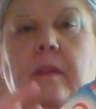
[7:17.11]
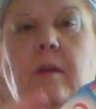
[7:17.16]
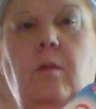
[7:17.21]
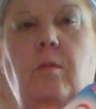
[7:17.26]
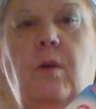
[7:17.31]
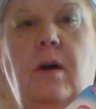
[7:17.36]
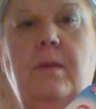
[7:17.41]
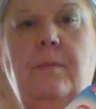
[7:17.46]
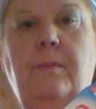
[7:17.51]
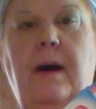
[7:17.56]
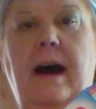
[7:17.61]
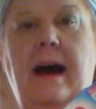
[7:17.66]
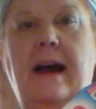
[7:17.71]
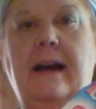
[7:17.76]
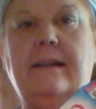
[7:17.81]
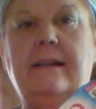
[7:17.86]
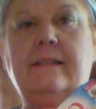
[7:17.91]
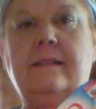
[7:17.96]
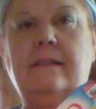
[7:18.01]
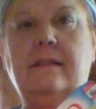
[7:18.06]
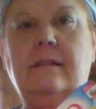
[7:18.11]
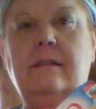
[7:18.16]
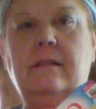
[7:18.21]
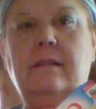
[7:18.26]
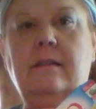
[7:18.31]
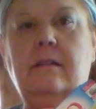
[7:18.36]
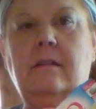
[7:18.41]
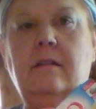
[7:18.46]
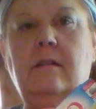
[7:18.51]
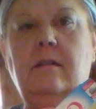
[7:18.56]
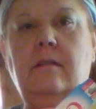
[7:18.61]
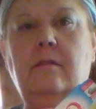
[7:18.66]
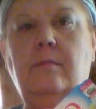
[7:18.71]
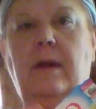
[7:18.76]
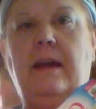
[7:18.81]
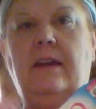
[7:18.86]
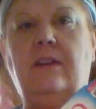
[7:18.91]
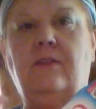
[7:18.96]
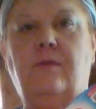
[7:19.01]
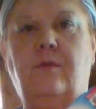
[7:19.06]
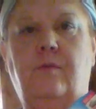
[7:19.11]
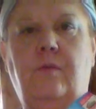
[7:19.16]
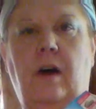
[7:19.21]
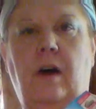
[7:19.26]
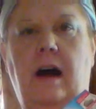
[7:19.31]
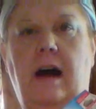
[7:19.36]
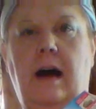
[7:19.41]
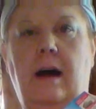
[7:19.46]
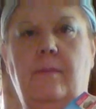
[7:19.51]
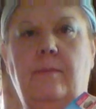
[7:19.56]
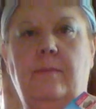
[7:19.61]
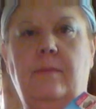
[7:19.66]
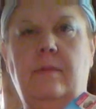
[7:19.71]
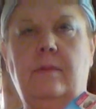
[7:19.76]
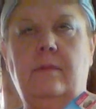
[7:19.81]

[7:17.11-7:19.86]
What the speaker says: 1 box makes 4